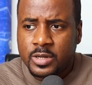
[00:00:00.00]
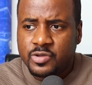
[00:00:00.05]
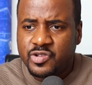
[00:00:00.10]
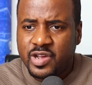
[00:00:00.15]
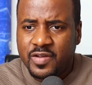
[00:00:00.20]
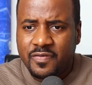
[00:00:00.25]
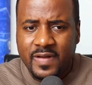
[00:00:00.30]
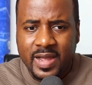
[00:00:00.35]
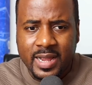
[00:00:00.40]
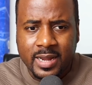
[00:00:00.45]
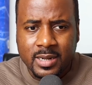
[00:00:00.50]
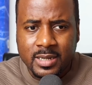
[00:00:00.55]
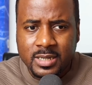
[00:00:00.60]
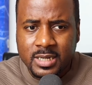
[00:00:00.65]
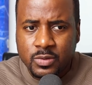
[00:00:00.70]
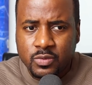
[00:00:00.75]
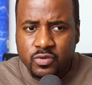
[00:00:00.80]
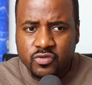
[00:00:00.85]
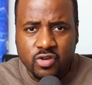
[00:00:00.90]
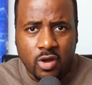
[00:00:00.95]
Jeff Van
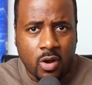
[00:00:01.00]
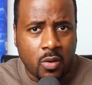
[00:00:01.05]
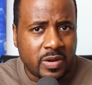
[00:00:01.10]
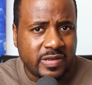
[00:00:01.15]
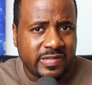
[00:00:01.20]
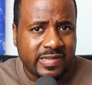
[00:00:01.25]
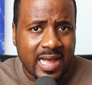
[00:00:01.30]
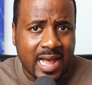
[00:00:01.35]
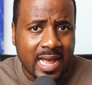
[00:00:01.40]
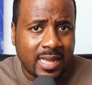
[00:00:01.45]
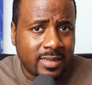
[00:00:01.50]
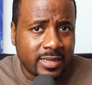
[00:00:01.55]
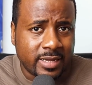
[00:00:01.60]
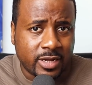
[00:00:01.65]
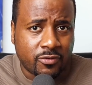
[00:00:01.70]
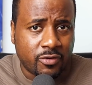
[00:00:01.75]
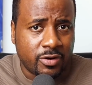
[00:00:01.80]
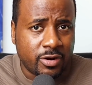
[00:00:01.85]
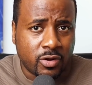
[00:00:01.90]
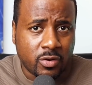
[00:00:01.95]
Gundy was always highly
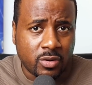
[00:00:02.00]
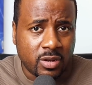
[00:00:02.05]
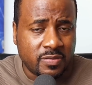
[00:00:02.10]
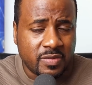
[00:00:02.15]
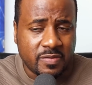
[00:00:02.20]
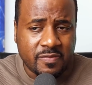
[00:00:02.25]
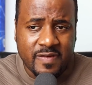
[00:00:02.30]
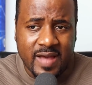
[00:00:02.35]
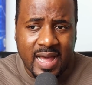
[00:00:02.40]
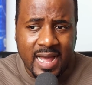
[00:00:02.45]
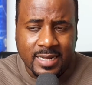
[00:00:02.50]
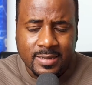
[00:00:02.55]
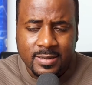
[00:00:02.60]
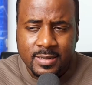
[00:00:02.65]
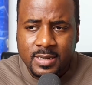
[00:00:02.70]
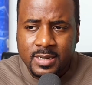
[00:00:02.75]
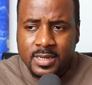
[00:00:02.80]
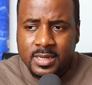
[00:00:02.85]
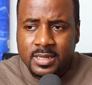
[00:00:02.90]
critical of the fact